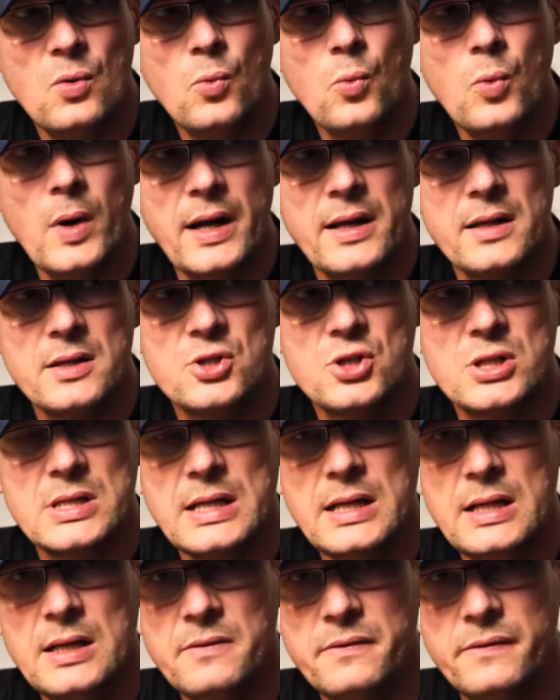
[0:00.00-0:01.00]

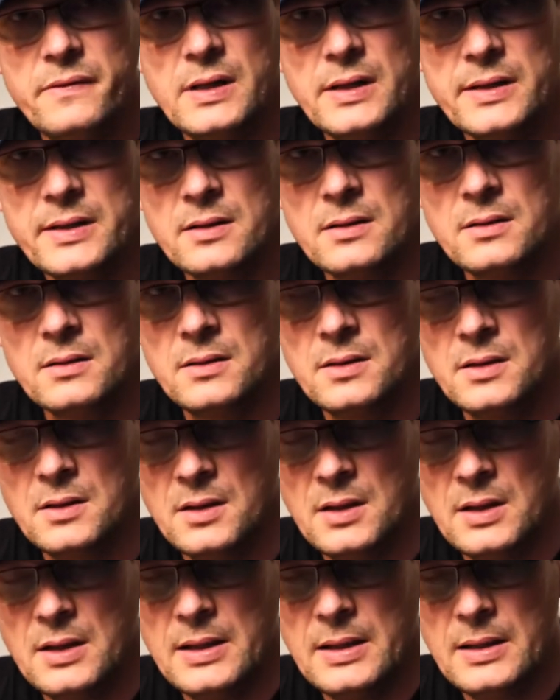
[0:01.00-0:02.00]
UHC filter
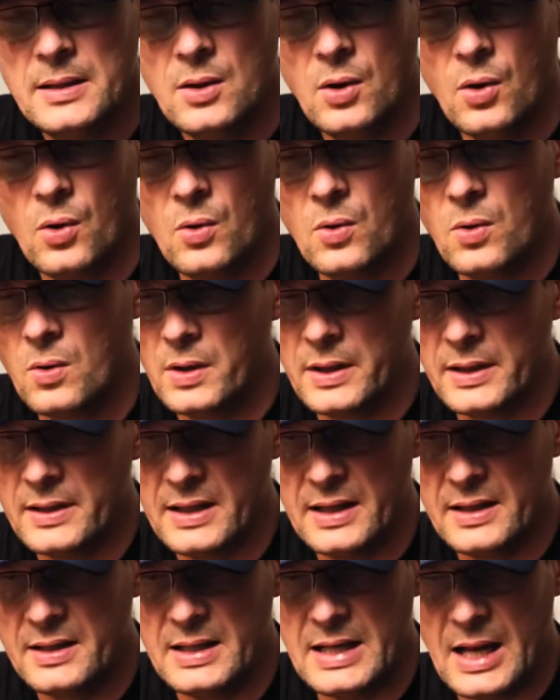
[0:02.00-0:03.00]
or
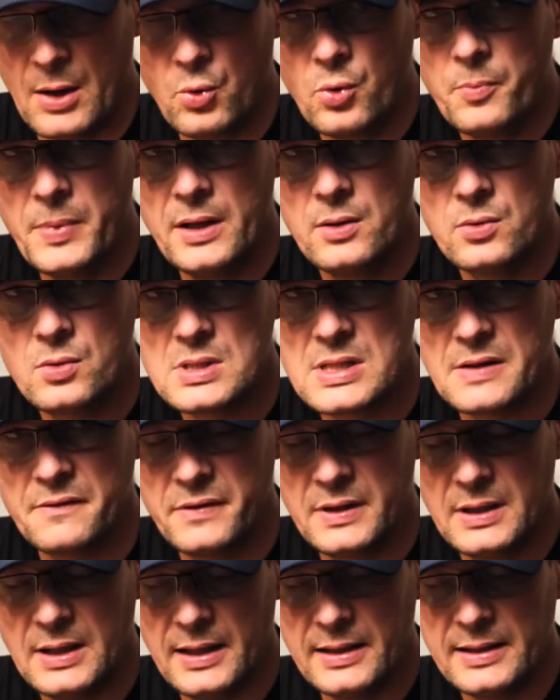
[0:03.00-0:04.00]
in a narrowband or
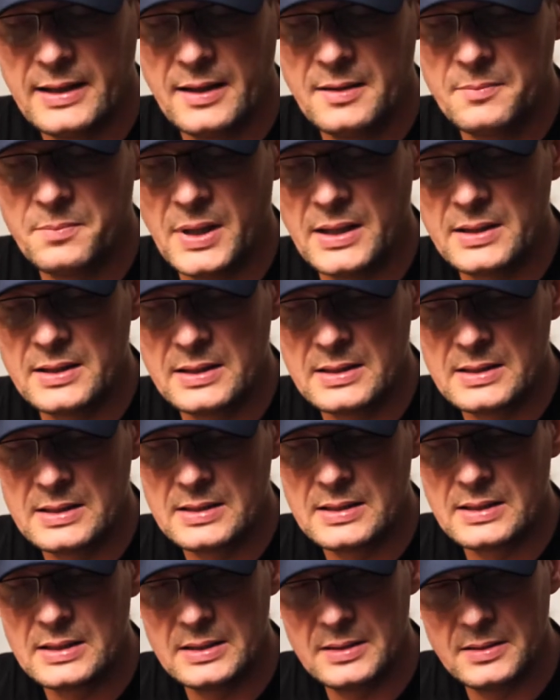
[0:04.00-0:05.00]
something like that, but it